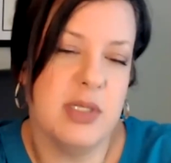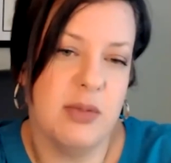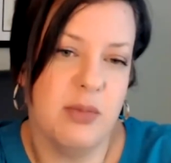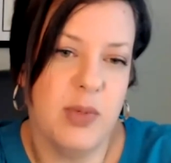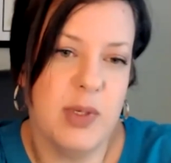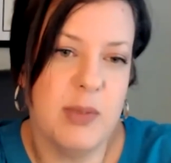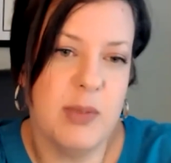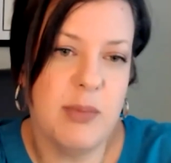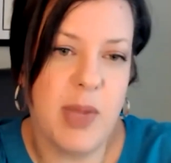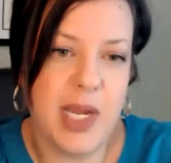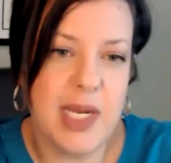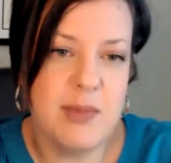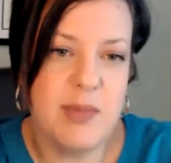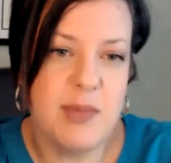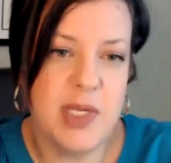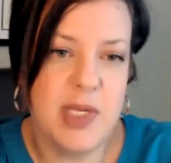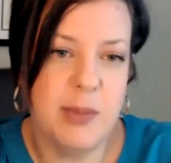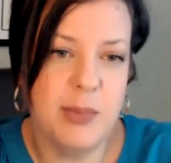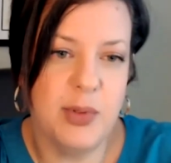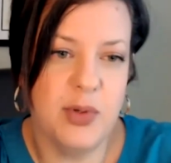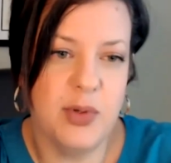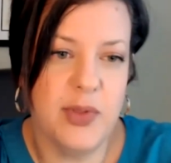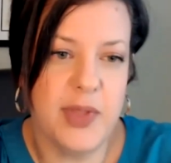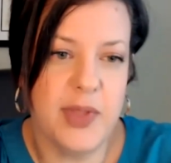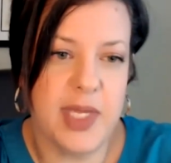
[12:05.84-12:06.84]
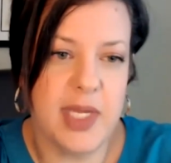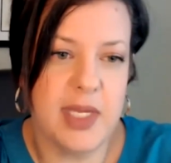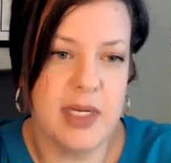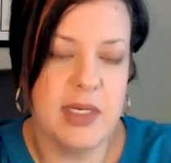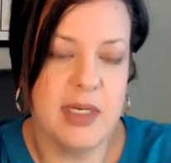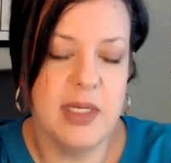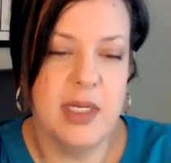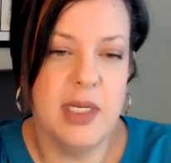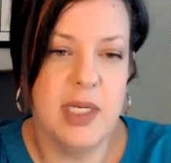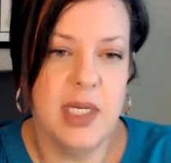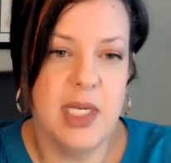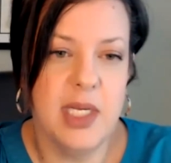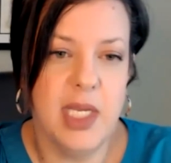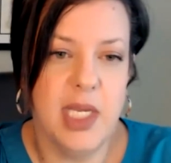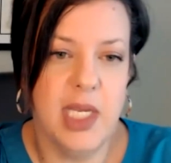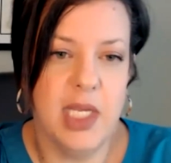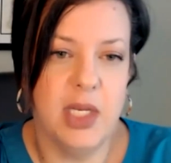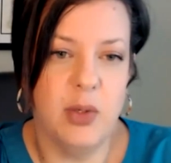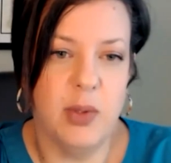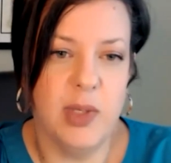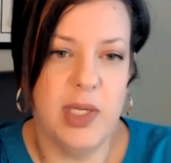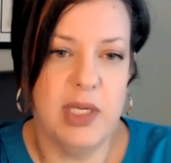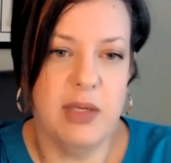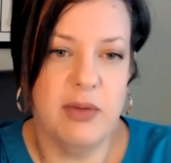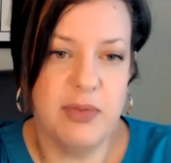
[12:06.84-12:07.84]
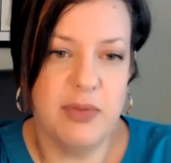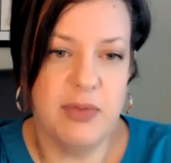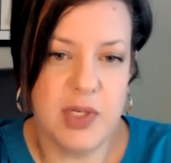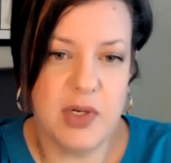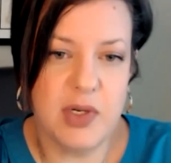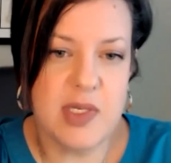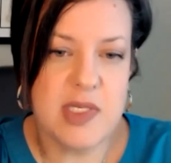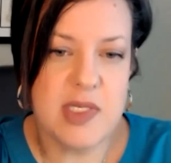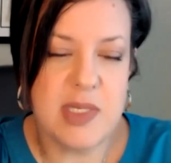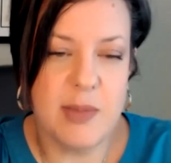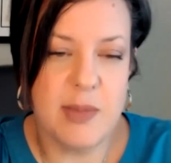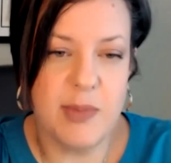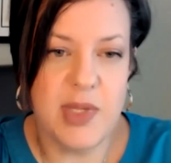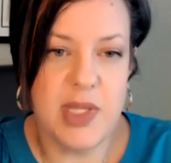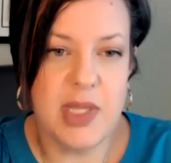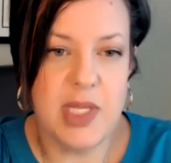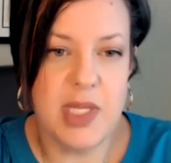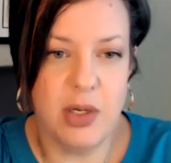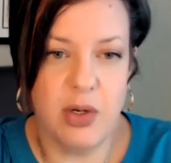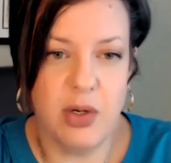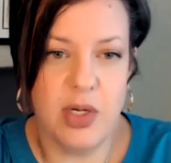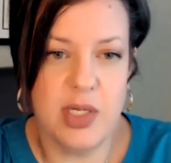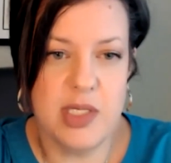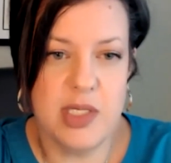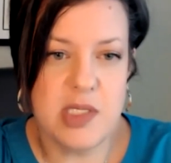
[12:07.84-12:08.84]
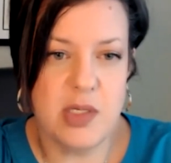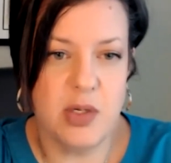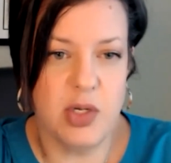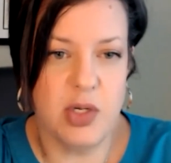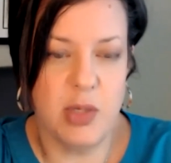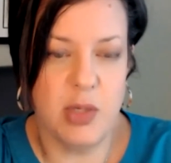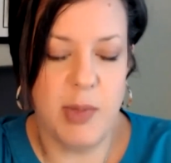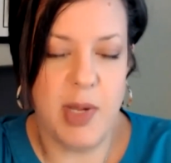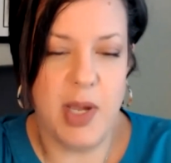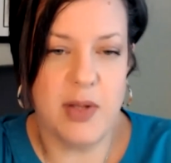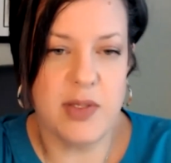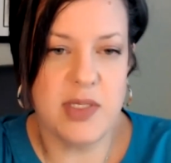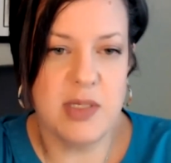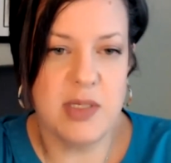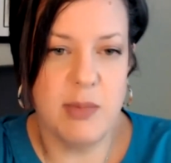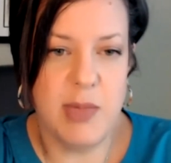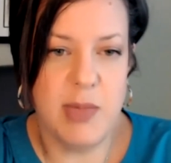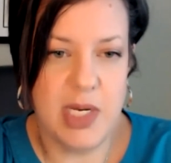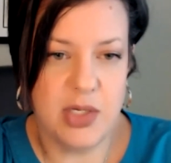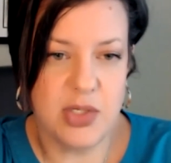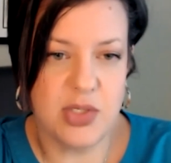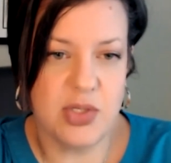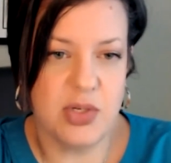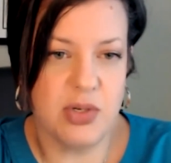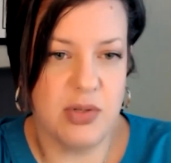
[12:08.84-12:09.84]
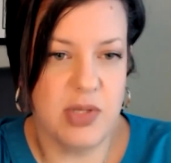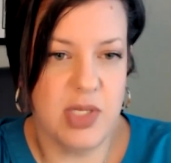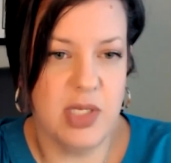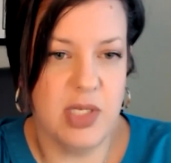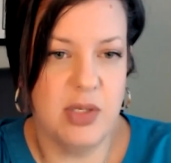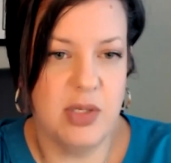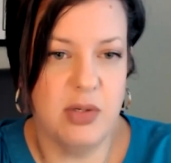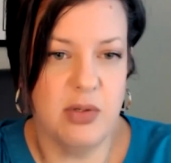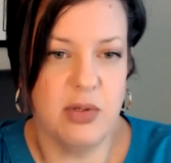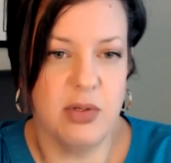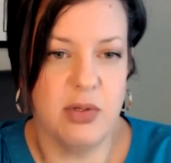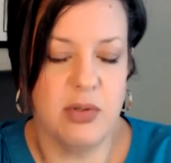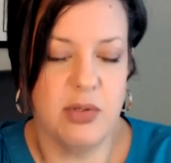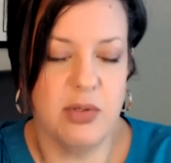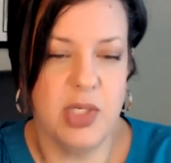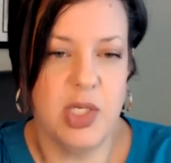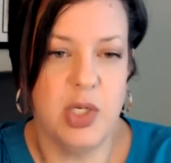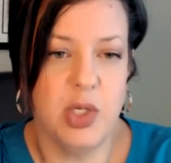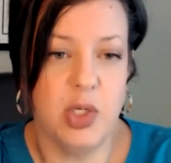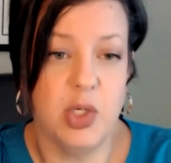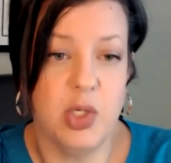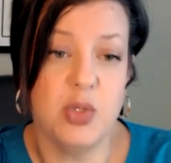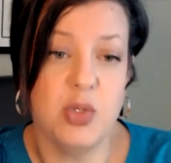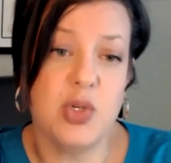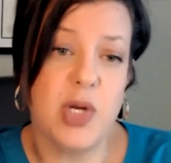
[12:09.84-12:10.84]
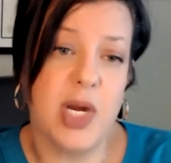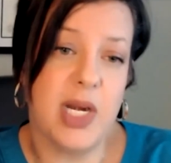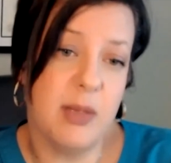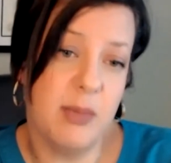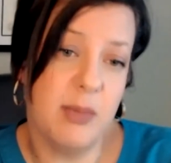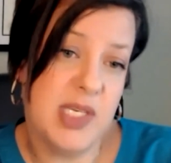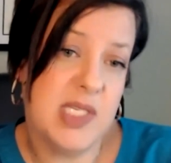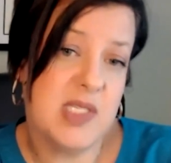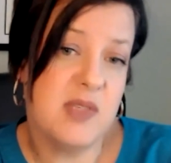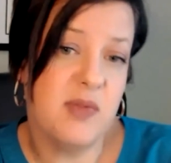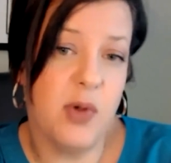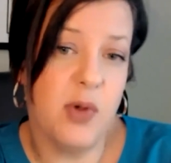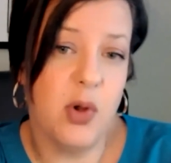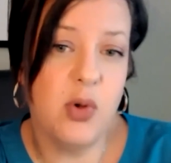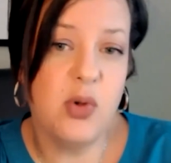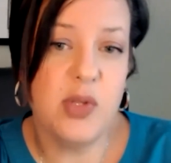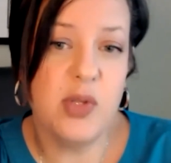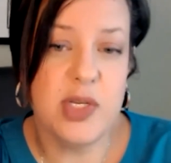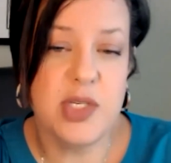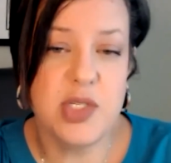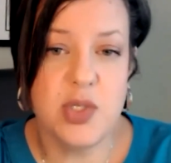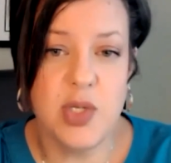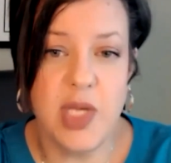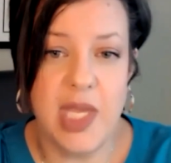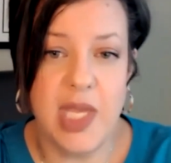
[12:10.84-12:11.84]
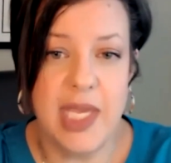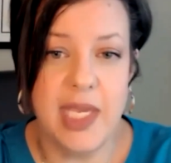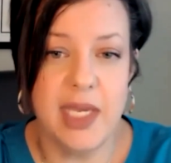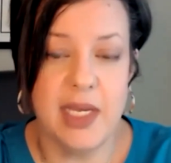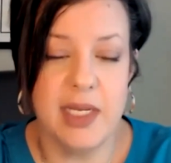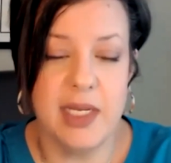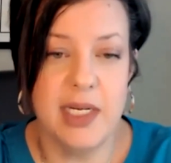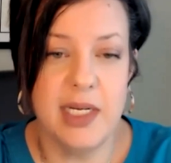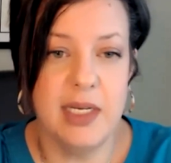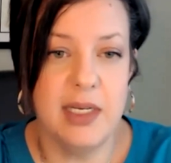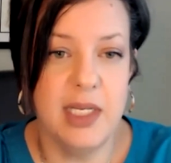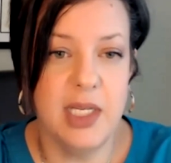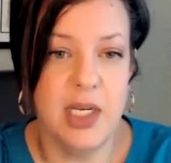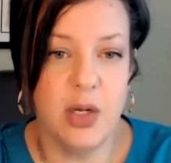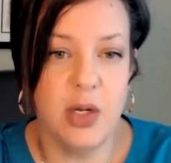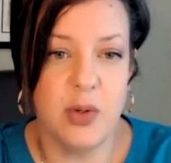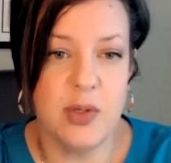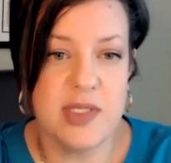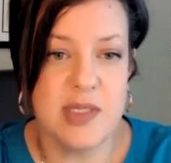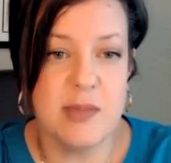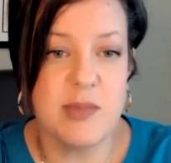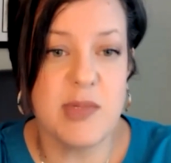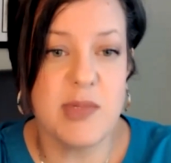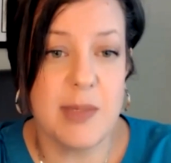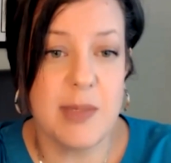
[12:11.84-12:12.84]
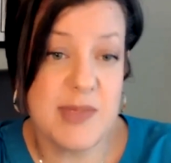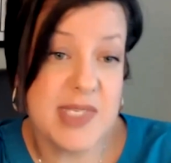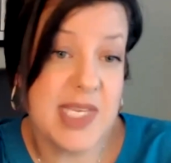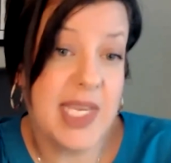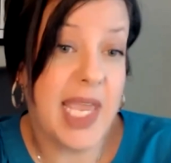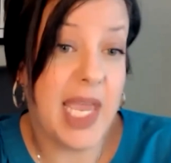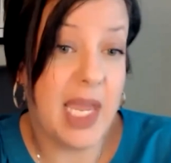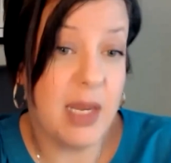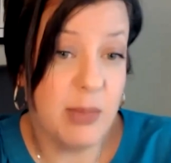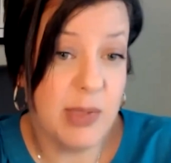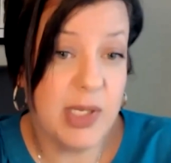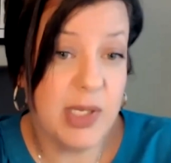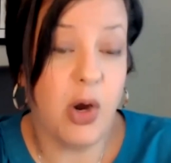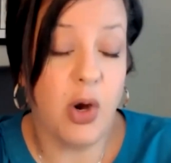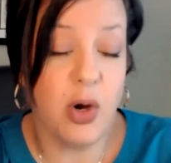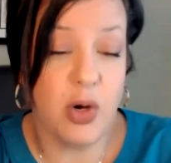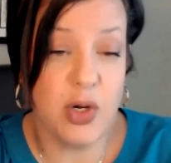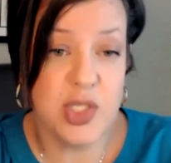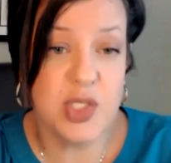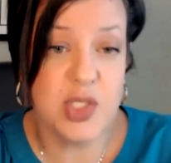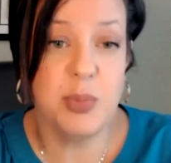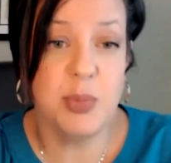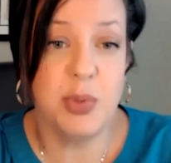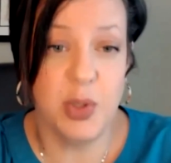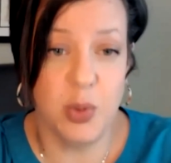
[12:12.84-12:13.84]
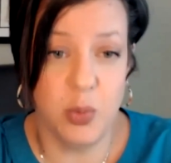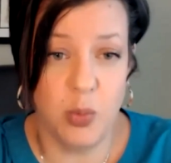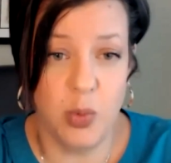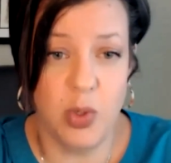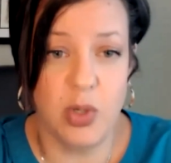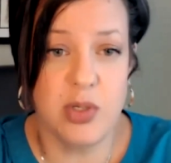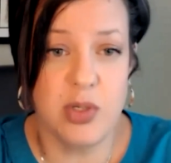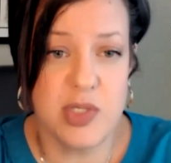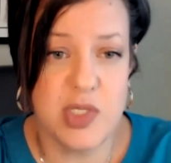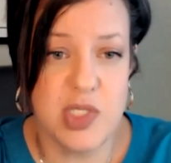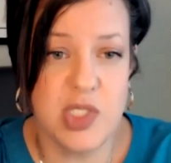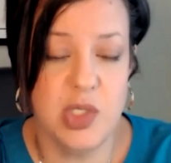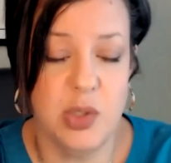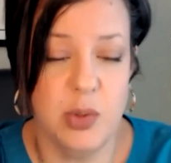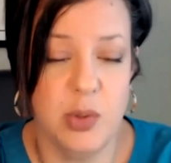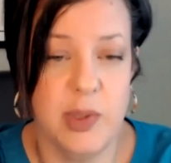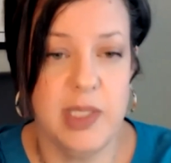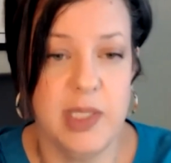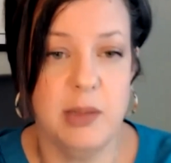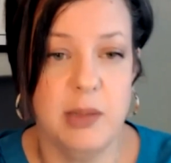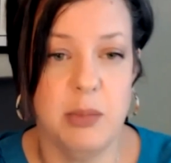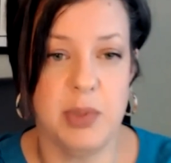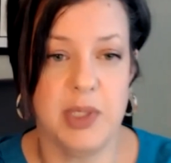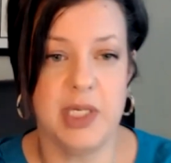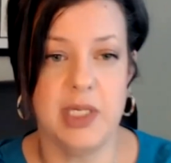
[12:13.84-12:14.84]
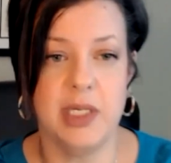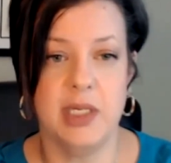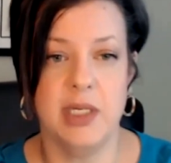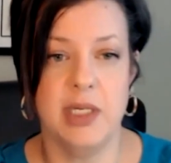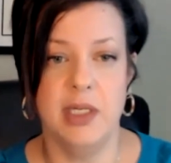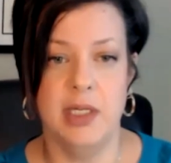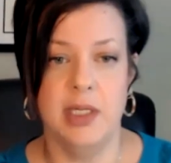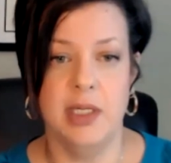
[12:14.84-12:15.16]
to remind people that, you know, if there is something that you're concerned about, to make sure that you try to be as vocal as you can. And, you know, sometimes it can be hard to put words to it, but,